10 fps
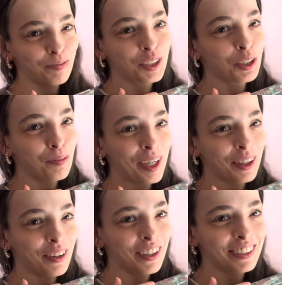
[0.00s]
so many
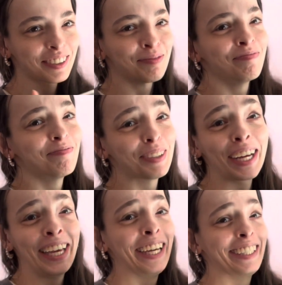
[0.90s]
thoughts, but I
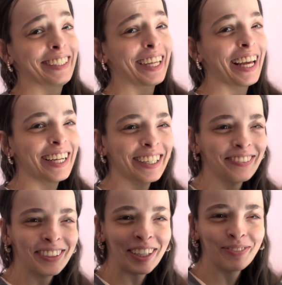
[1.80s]
can't say any
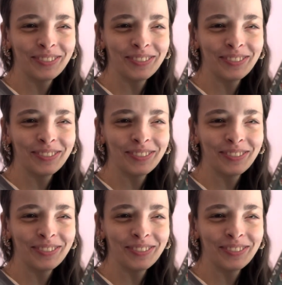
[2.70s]
of them.